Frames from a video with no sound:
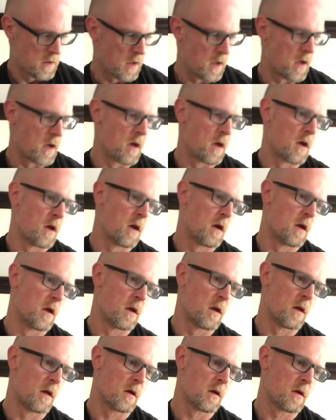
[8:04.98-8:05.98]

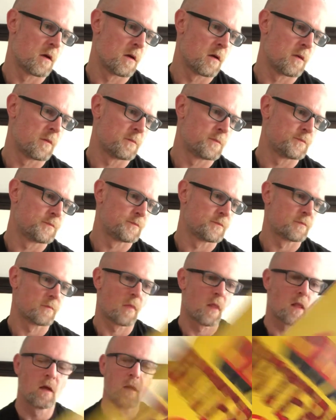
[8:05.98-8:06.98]
And
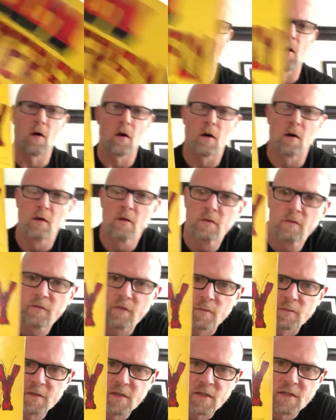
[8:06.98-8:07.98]
Ball
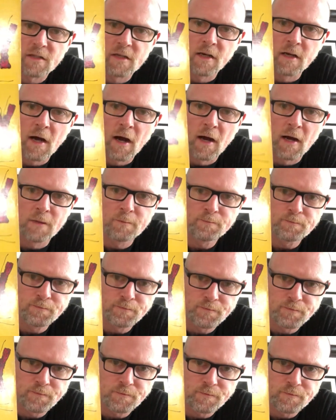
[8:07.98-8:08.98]
from 69.
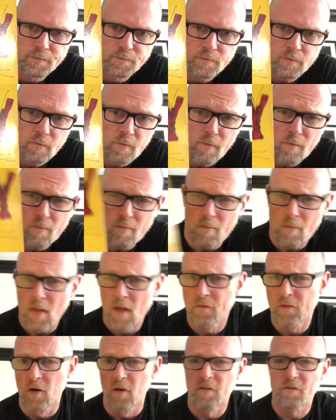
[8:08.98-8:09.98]

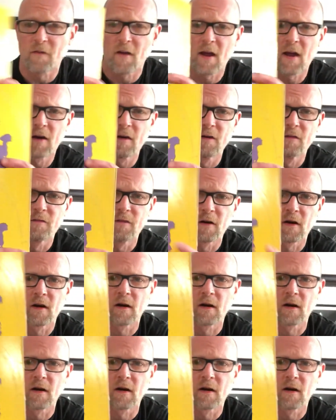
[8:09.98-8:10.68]
If you're a fan of